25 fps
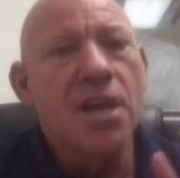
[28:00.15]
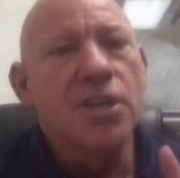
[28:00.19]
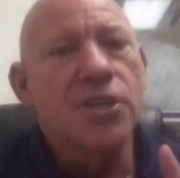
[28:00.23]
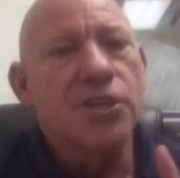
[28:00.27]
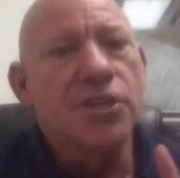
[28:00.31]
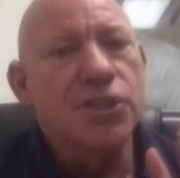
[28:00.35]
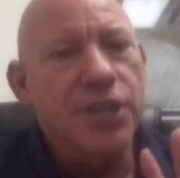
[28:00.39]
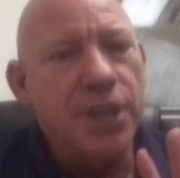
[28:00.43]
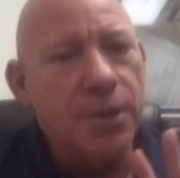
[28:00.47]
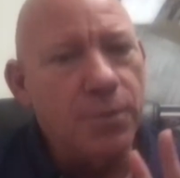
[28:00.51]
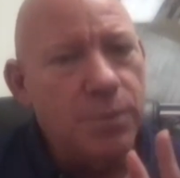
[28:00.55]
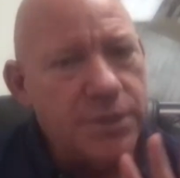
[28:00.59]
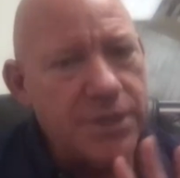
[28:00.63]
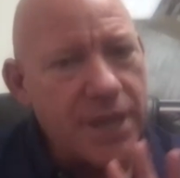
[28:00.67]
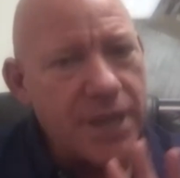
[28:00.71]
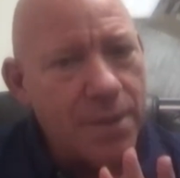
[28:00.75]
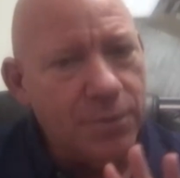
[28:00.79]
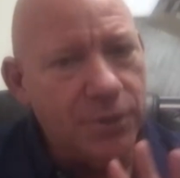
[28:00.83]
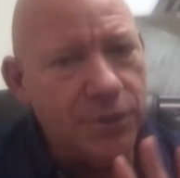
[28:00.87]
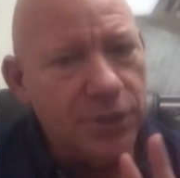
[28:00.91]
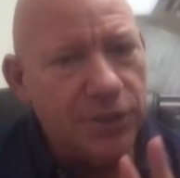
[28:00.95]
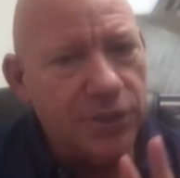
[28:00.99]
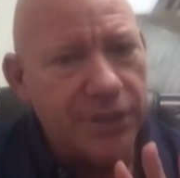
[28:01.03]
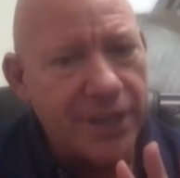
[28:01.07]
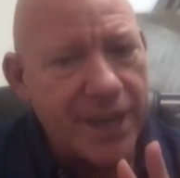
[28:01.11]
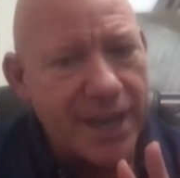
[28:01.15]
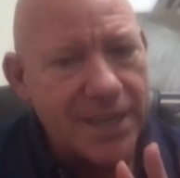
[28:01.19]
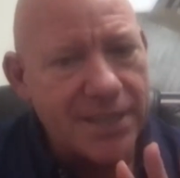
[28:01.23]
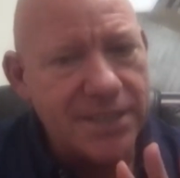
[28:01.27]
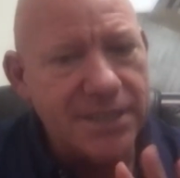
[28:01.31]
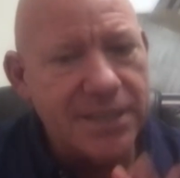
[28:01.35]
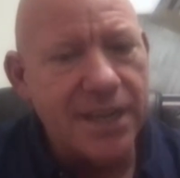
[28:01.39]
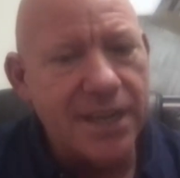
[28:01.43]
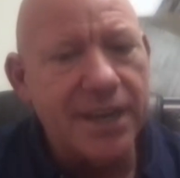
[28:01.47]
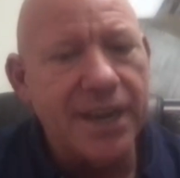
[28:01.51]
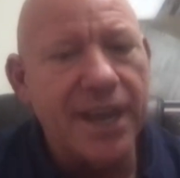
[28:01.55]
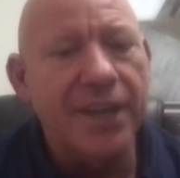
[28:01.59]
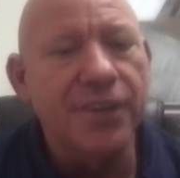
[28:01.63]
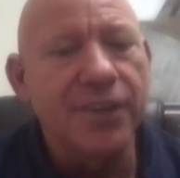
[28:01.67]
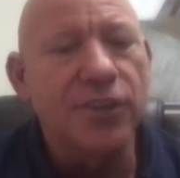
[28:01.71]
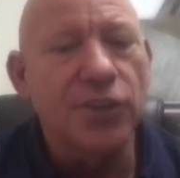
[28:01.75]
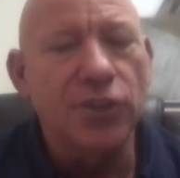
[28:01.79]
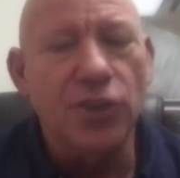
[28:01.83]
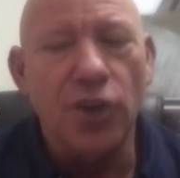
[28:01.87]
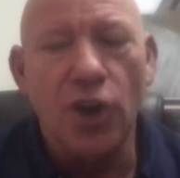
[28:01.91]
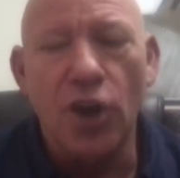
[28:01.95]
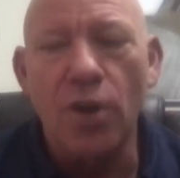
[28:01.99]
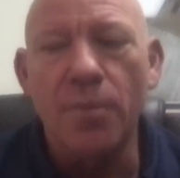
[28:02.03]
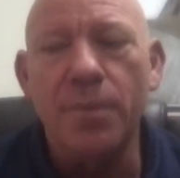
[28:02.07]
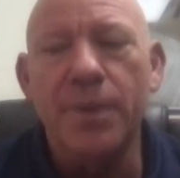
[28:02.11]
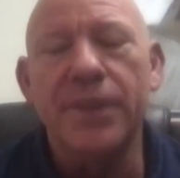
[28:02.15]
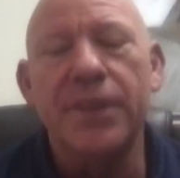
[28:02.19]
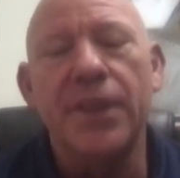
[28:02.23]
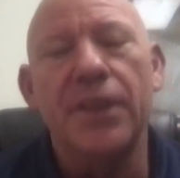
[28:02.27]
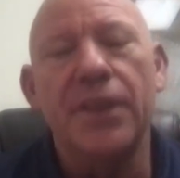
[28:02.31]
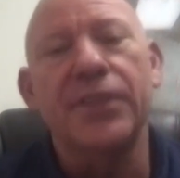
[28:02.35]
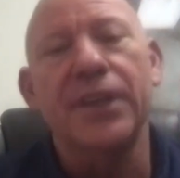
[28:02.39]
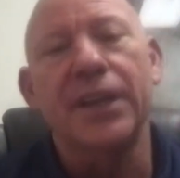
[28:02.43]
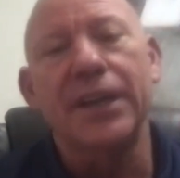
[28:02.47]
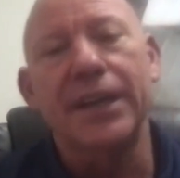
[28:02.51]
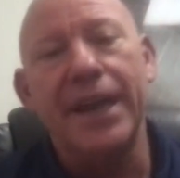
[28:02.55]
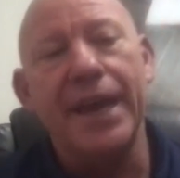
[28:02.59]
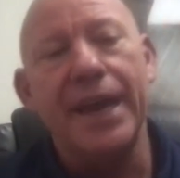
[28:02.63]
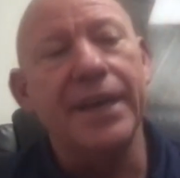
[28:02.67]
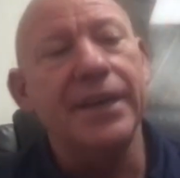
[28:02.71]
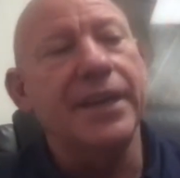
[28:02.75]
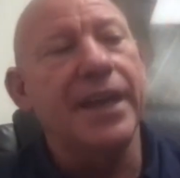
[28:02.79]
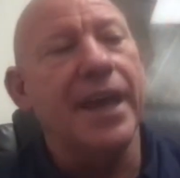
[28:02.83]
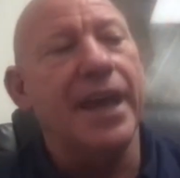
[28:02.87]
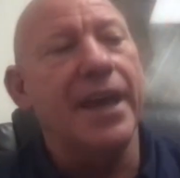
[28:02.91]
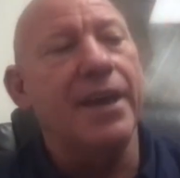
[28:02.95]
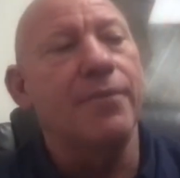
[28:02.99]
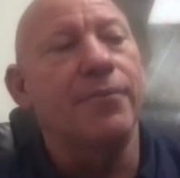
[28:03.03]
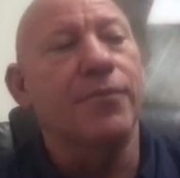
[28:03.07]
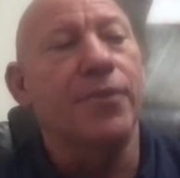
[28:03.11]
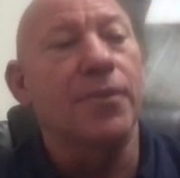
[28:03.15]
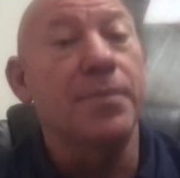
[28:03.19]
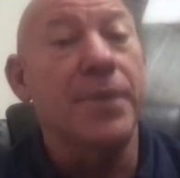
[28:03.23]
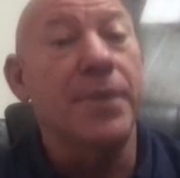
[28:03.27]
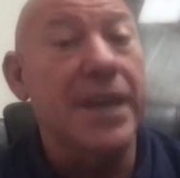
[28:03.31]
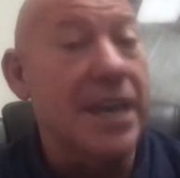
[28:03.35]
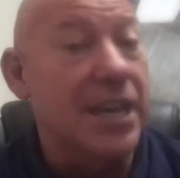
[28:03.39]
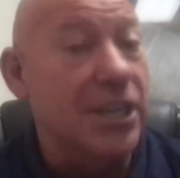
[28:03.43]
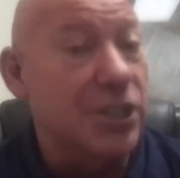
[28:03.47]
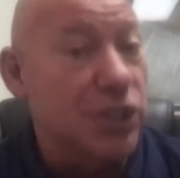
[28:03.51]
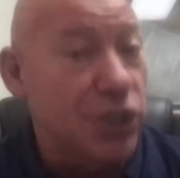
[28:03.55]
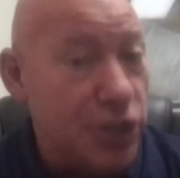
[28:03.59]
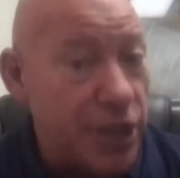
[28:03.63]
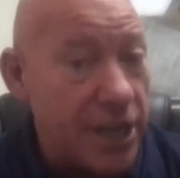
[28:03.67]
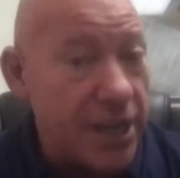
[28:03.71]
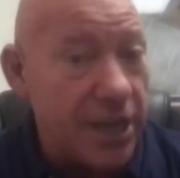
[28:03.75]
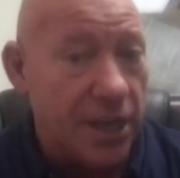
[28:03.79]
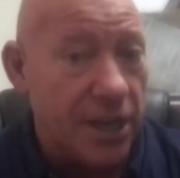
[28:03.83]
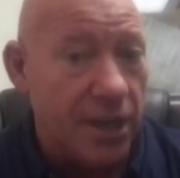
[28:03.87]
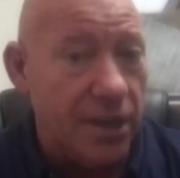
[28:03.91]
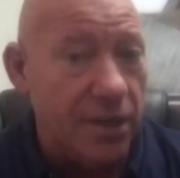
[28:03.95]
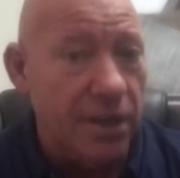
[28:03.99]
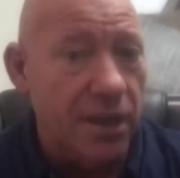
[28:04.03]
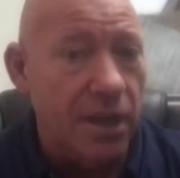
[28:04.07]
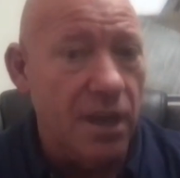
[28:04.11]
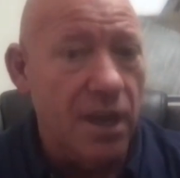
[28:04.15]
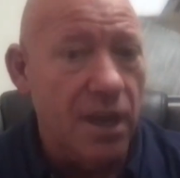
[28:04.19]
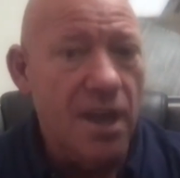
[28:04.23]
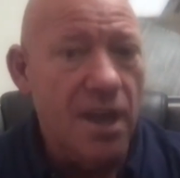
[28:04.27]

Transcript: She was able to test it and determine that the lead came from the Aegean,